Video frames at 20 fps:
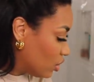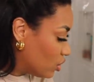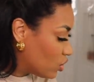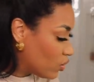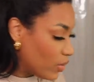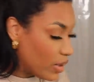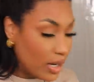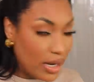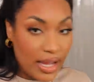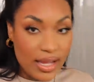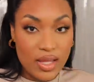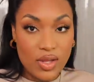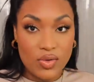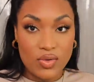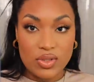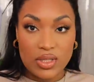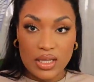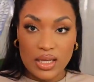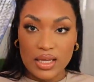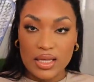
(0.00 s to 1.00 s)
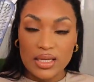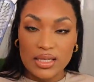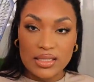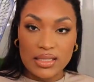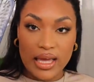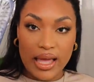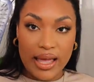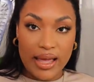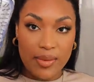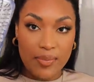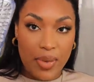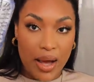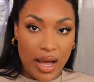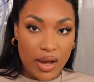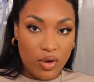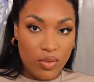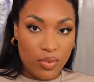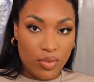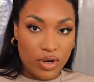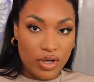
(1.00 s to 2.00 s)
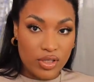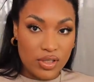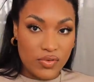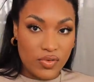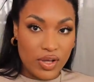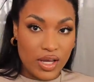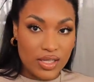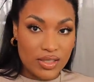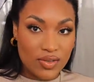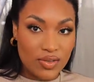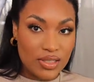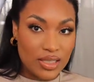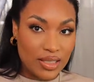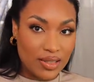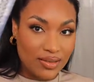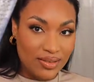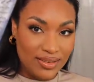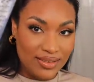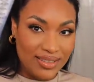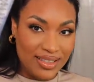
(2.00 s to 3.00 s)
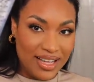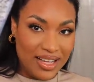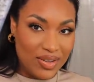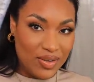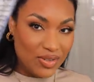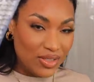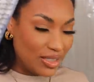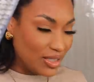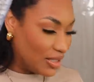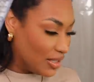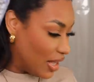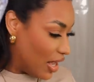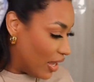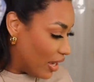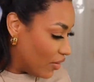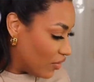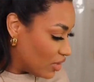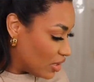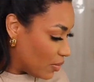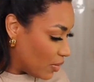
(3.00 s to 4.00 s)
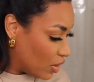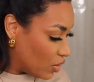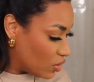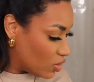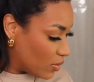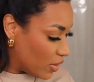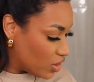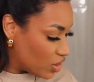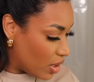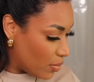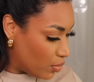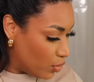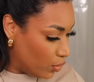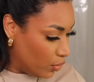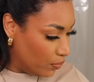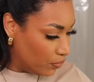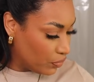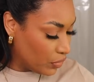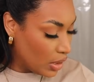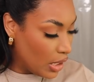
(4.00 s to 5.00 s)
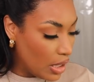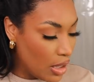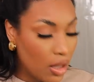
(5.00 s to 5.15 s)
So what I like using is a paddle brush, if you guys could tell. I use this a lot every time I use my shampoo.